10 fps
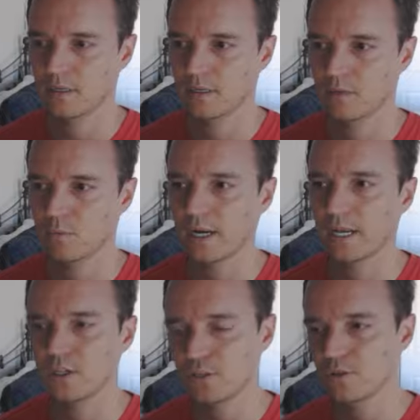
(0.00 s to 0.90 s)
What I
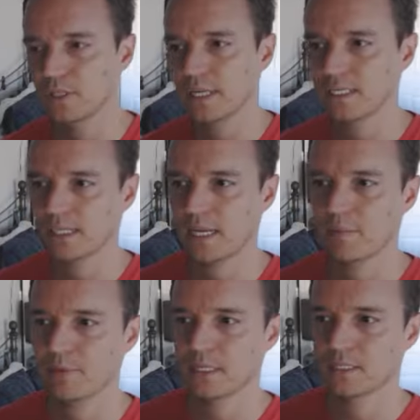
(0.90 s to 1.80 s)
do like it's
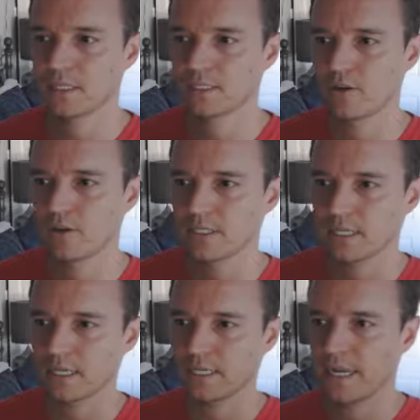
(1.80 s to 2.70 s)
happening is there is
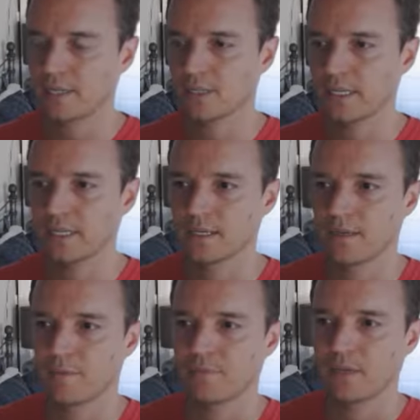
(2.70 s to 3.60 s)
like
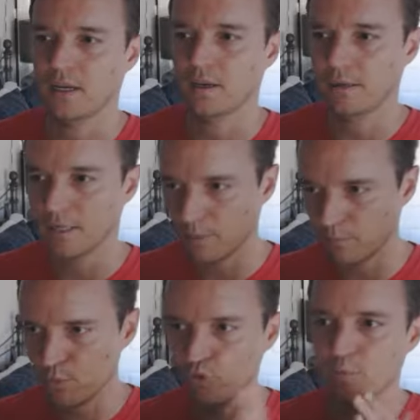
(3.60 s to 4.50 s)
a
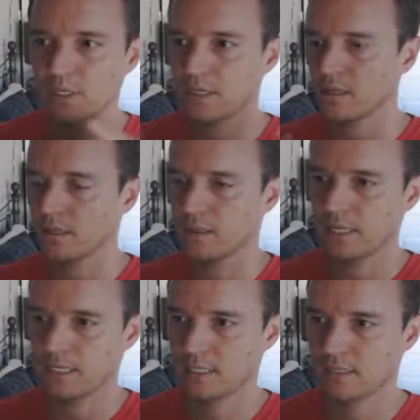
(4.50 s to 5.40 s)
movement
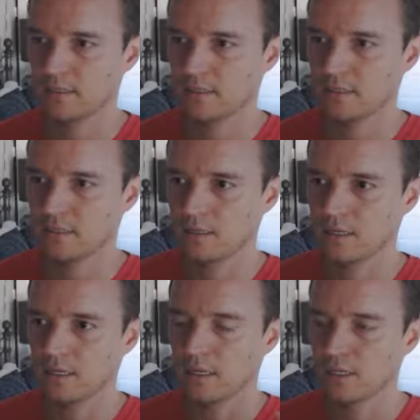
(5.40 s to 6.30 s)
that
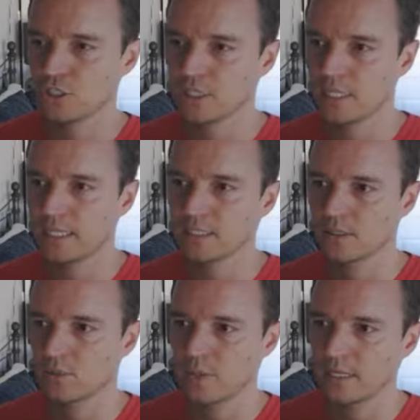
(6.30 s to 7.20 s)
it undulates
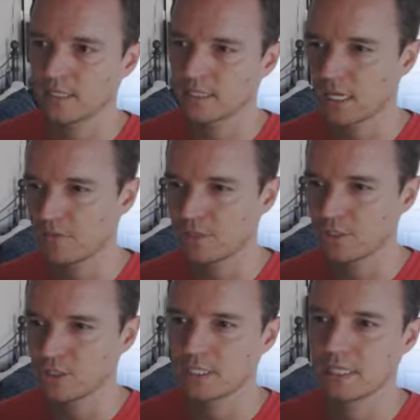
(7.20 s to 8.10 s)
in a way that's kind of
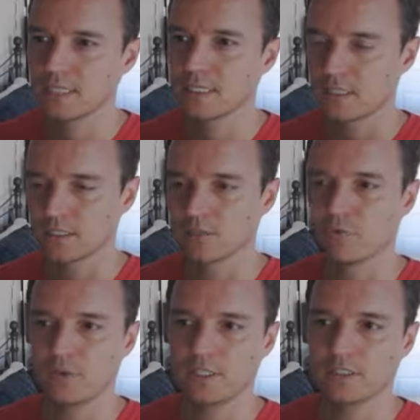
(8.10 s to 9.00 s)
interesting, that doesn't
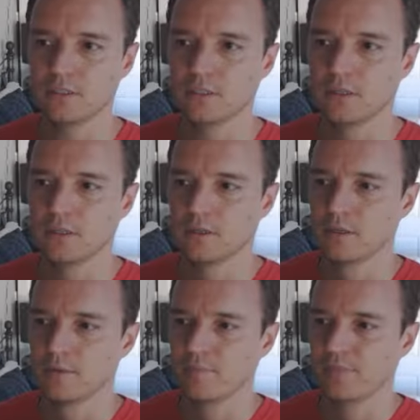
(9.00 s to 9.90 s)
feel
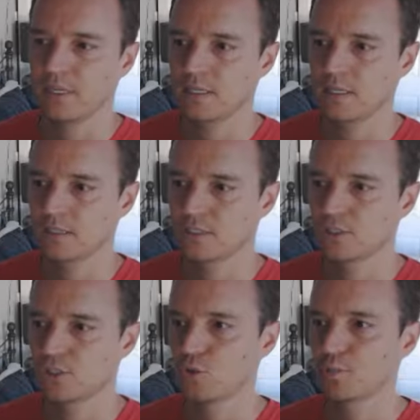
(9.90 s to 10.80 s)

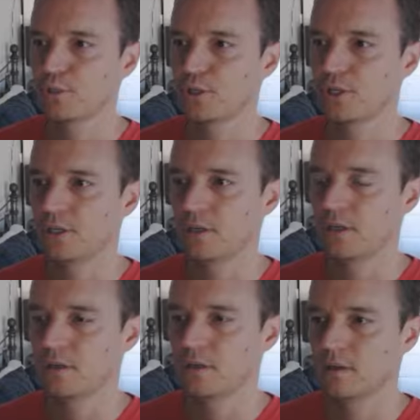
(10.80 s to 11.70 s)

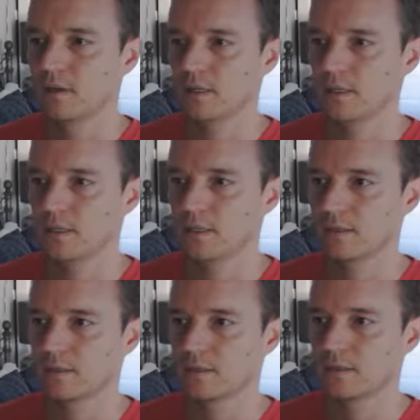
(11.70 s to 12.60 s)
super
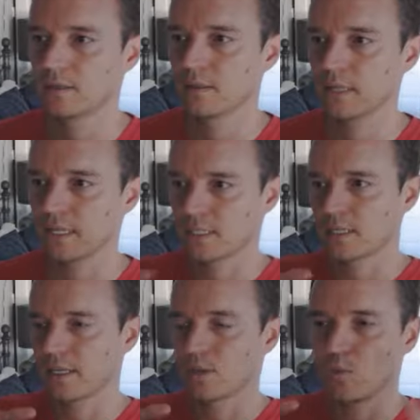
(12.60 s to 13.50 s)
like it's not
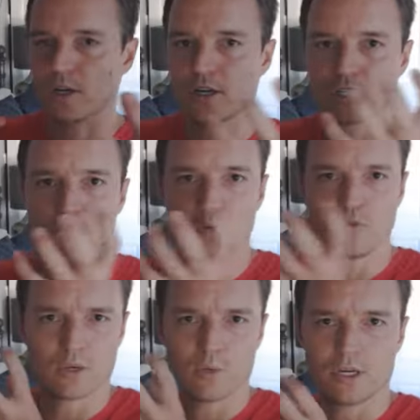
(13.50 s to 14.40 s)
like the water's all
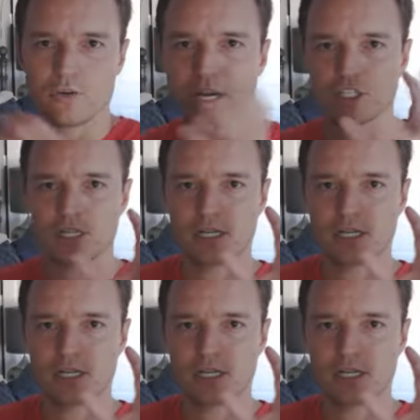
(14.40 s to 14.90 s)
moving in one direction.